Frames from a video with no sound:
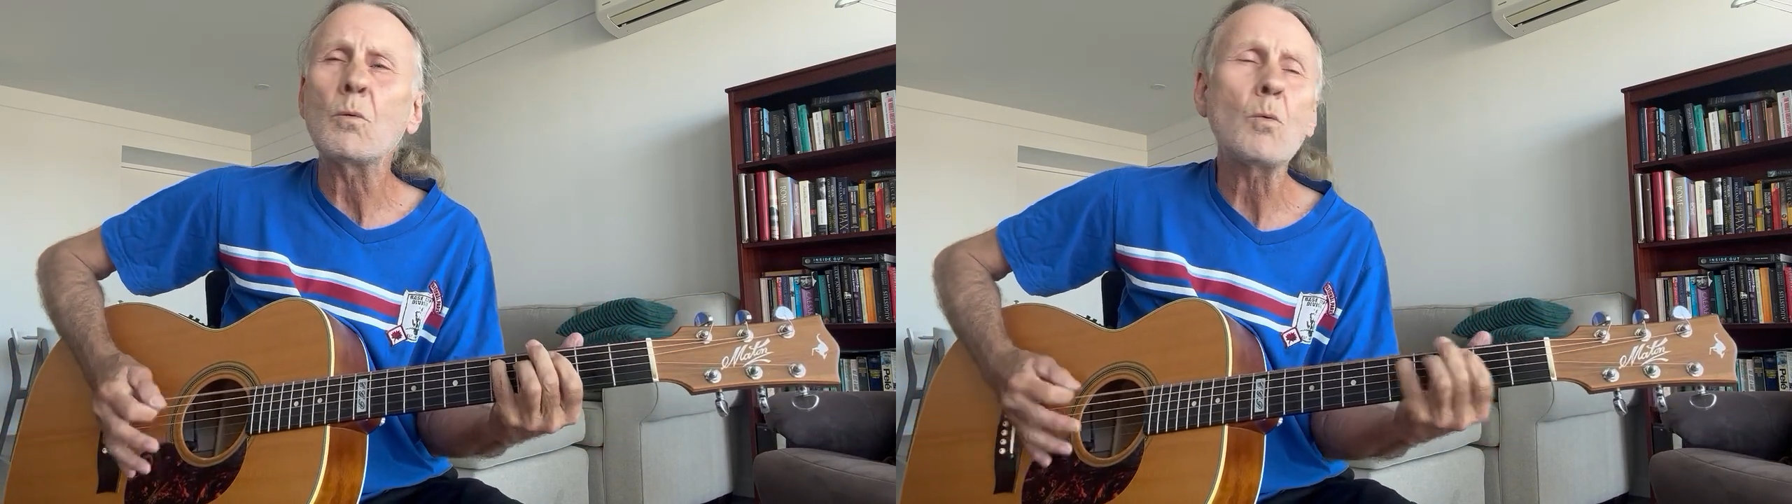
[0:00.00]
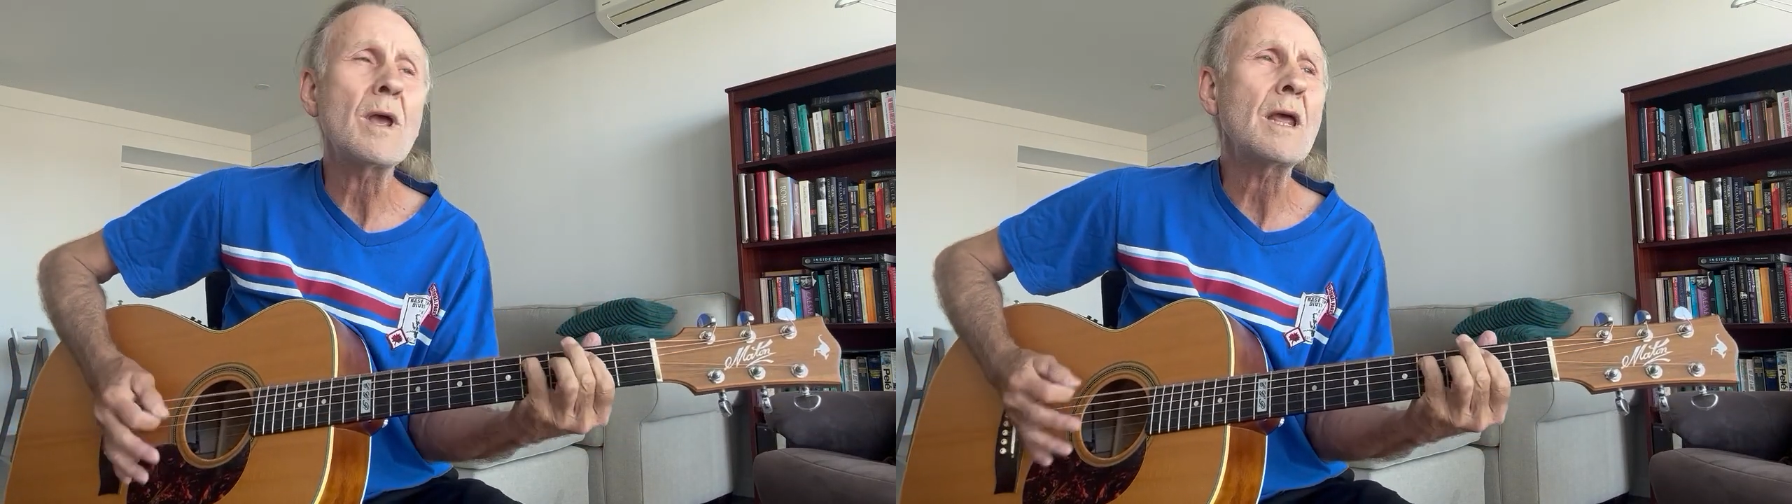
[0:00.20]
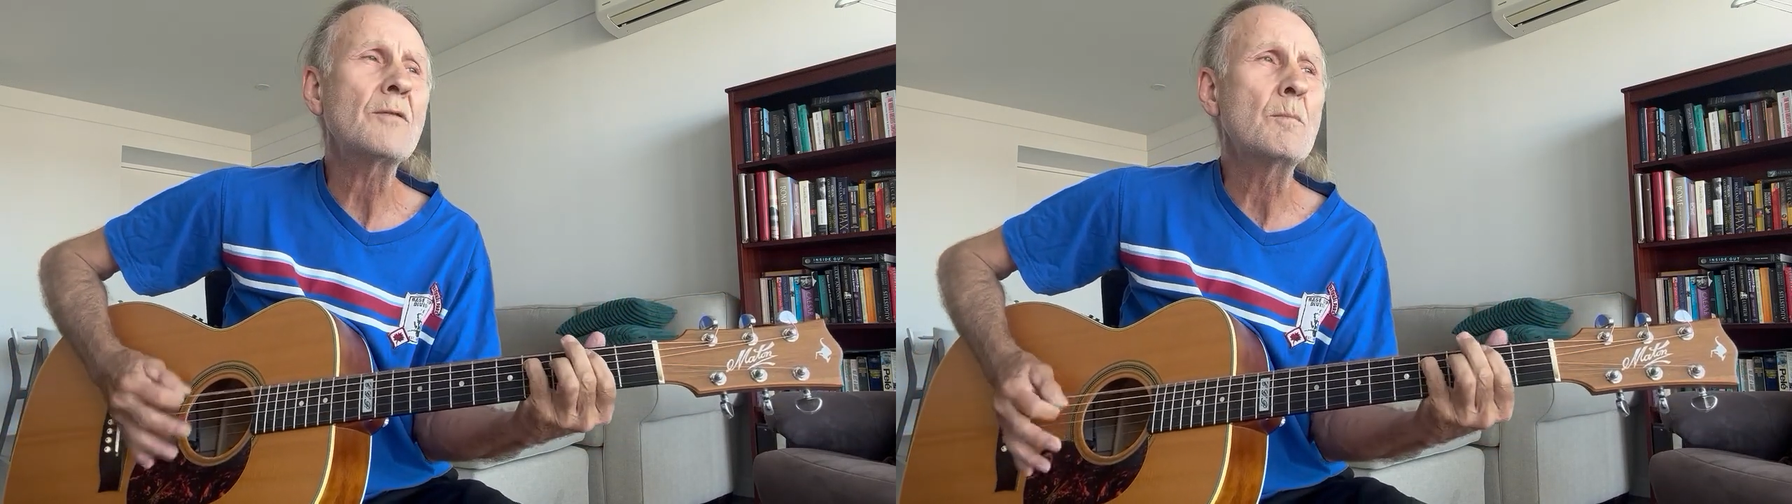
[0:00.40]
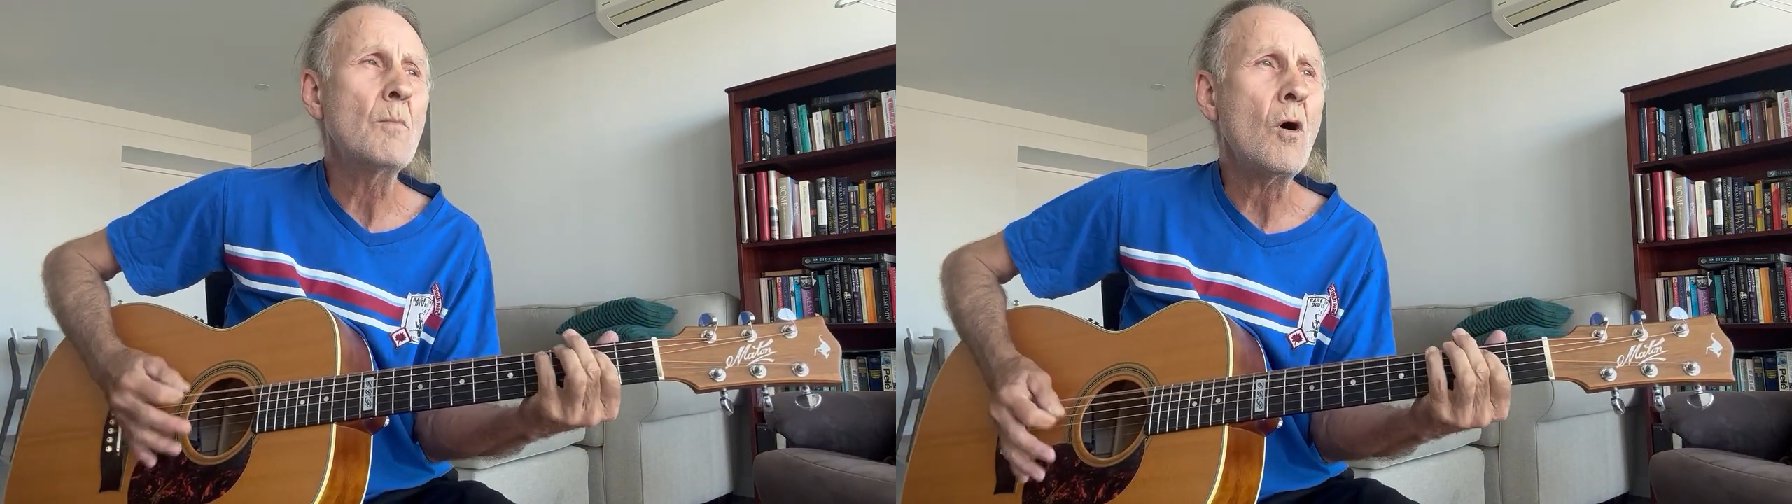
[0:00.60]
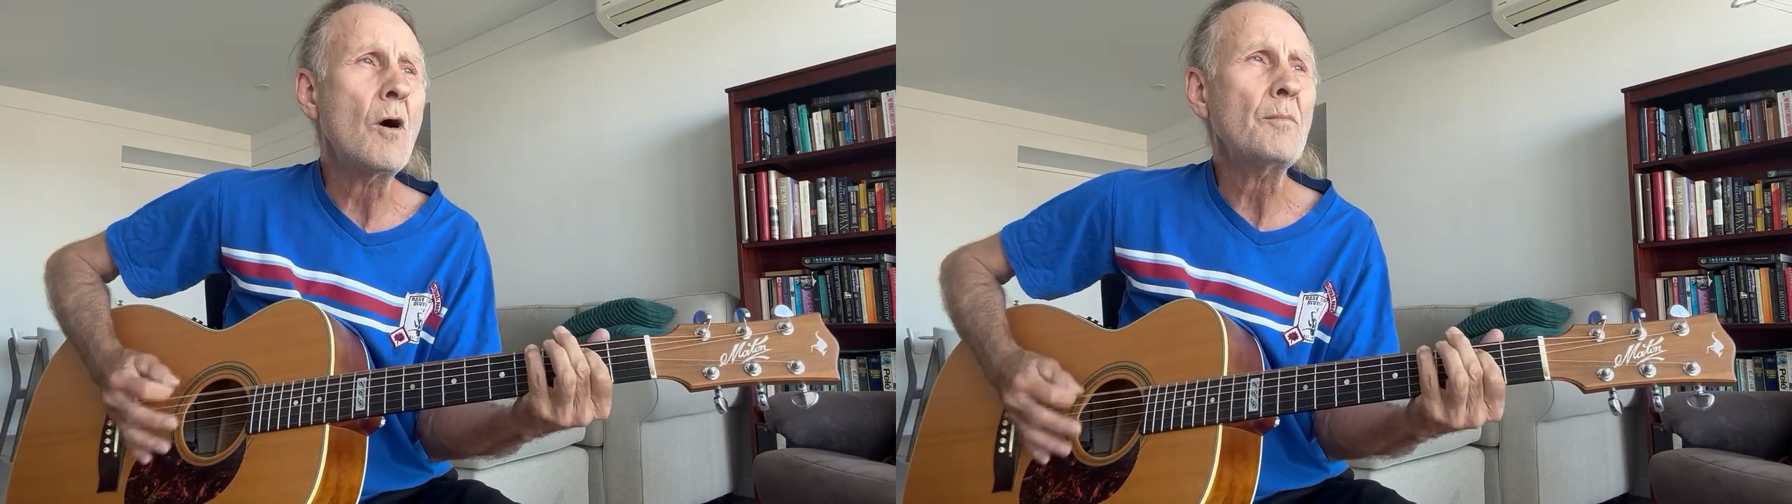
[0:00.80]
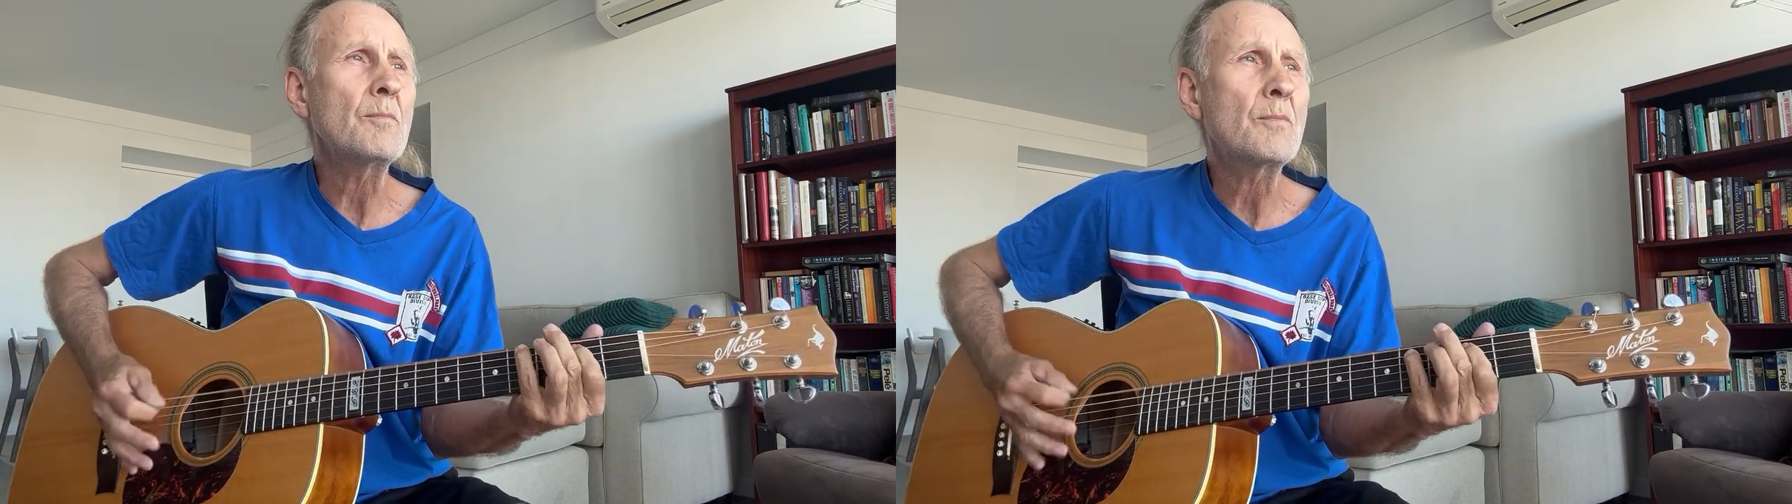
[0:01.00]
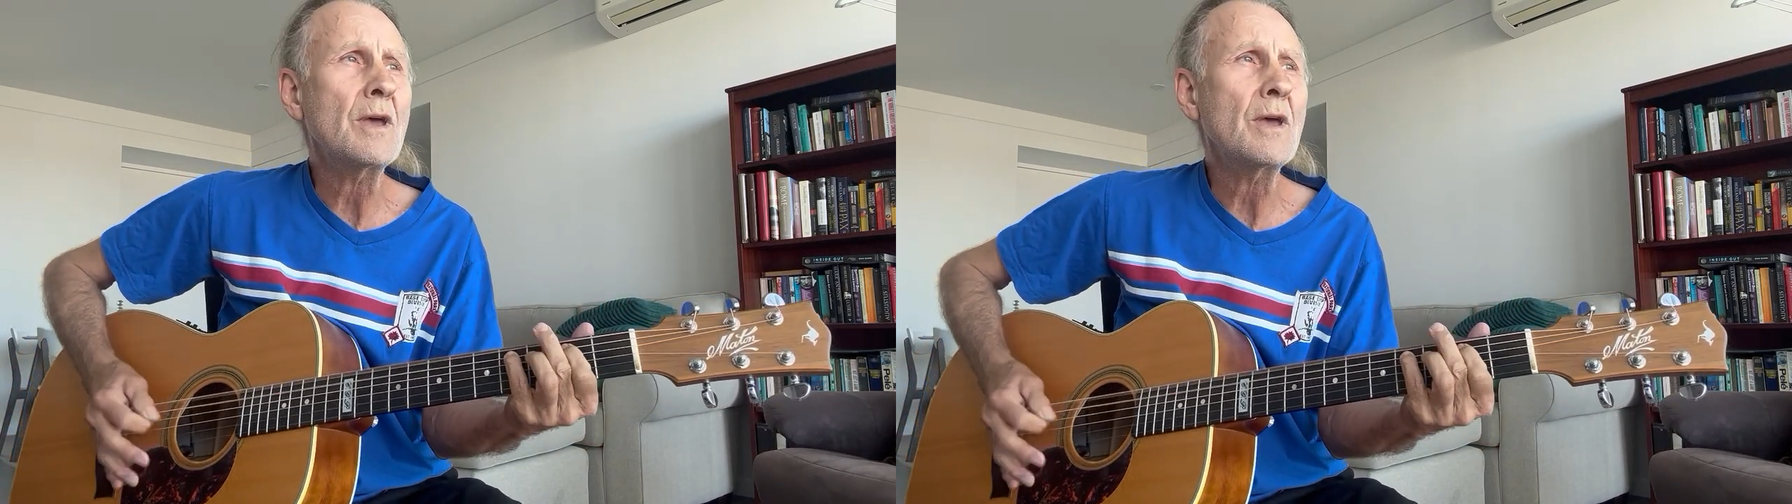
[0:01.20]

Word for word: away the modern